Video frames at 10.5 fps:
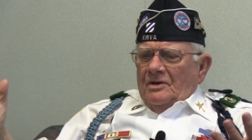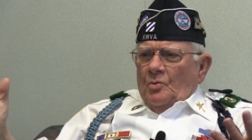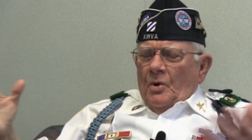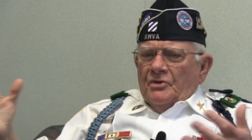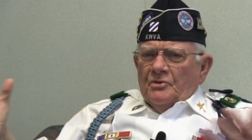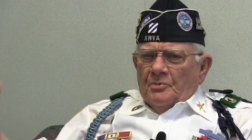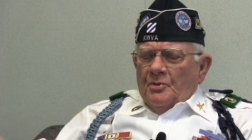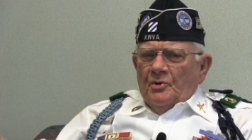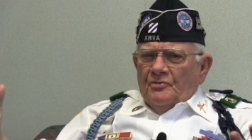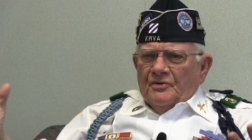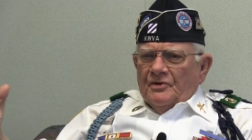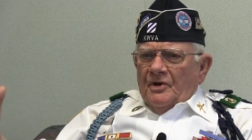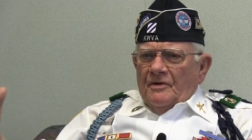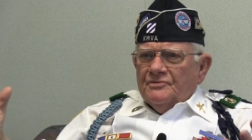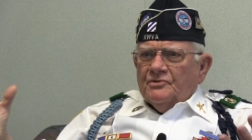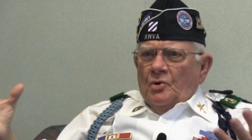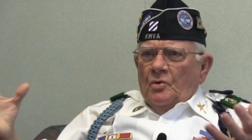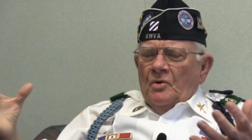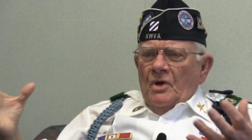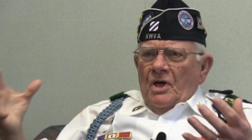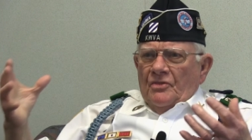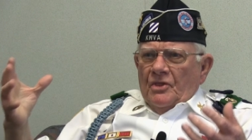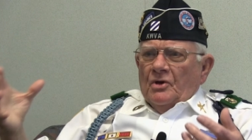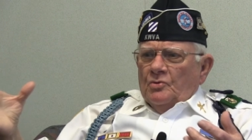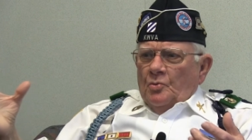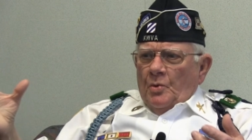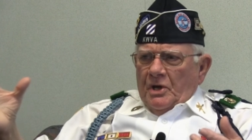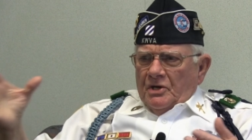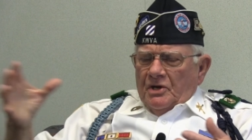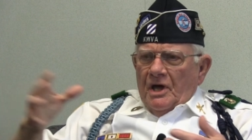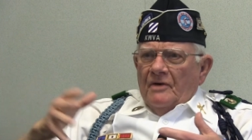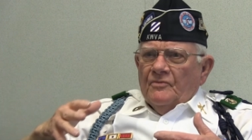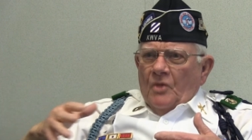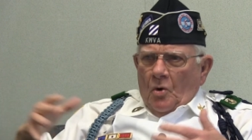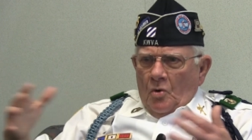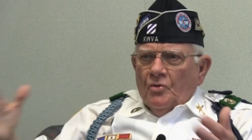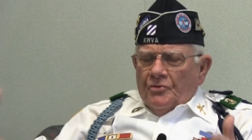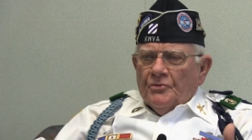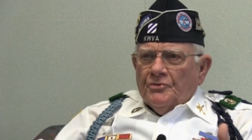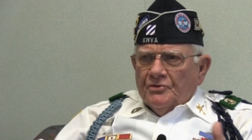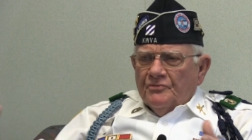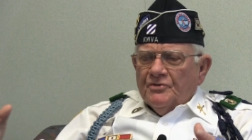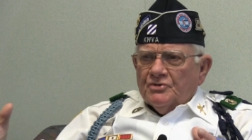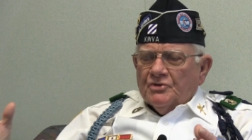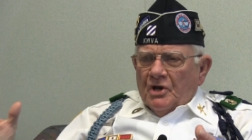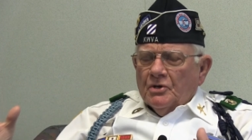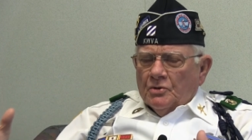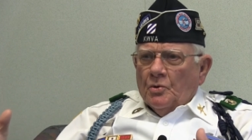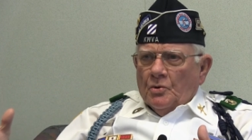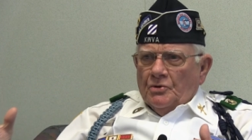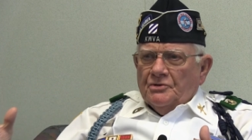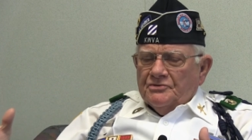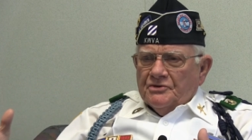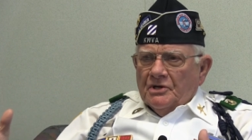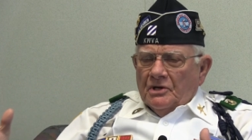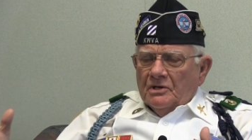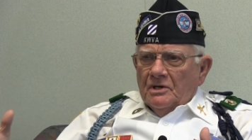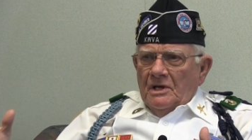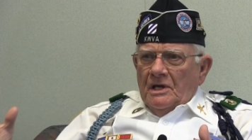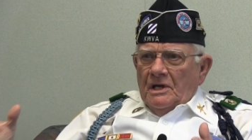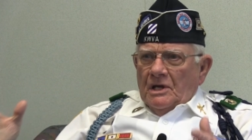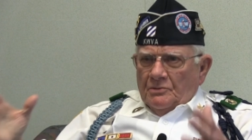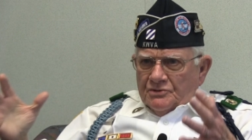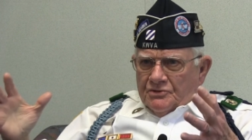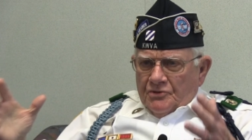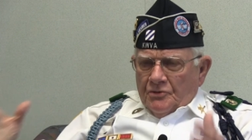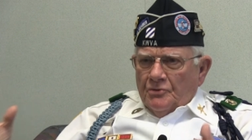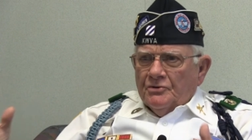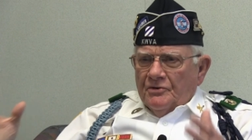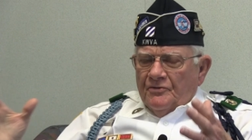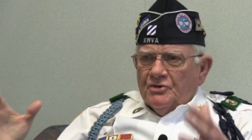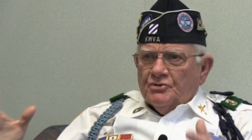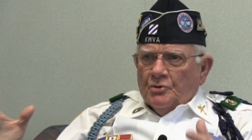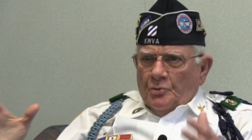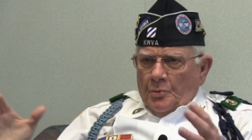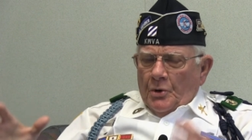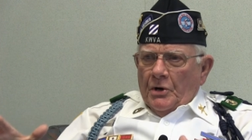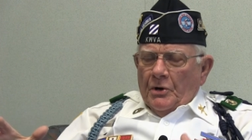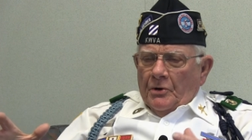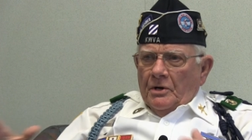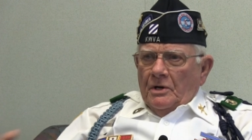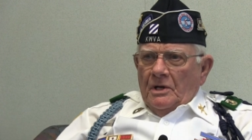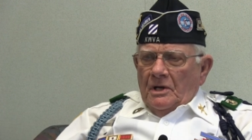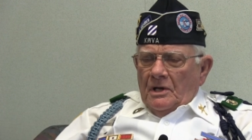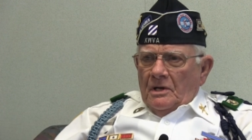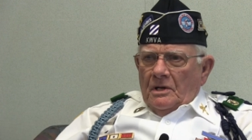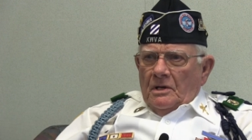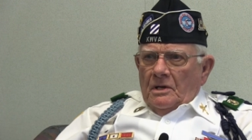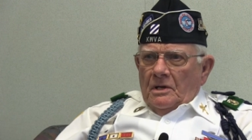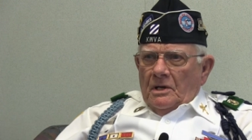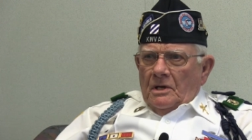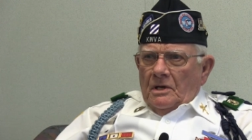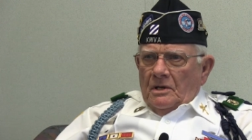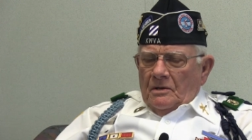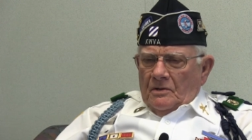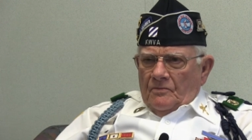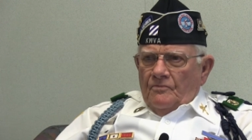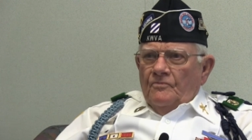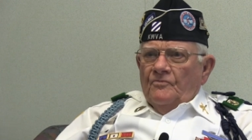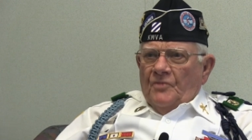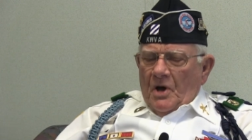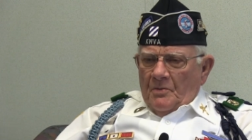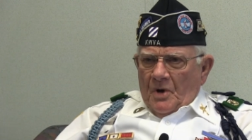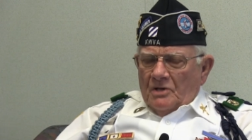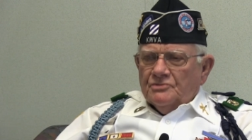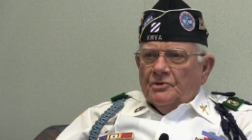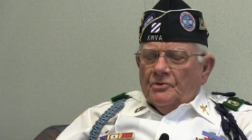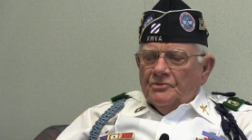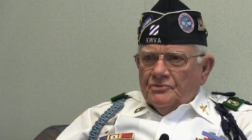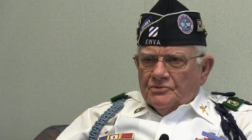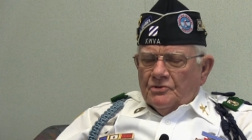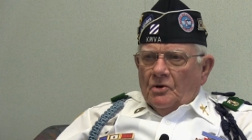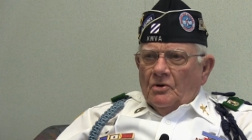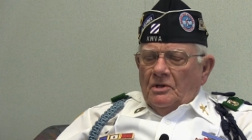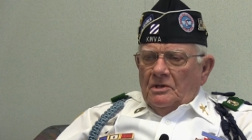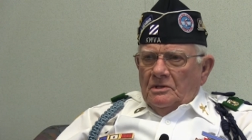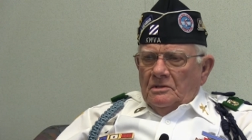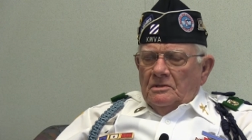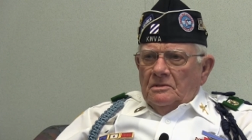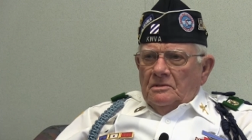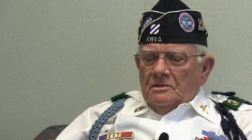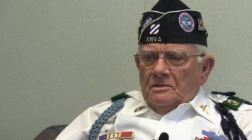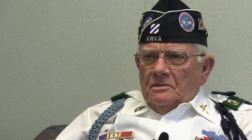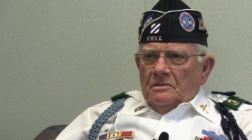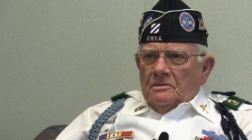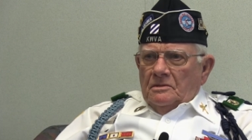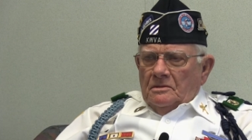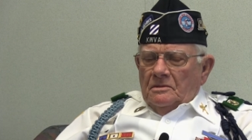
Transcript: weatherproof enough so that we could have the whole 3rd Division headquarters in it. It was 3rd Division rear. Where? Five miles north of Seoul. Five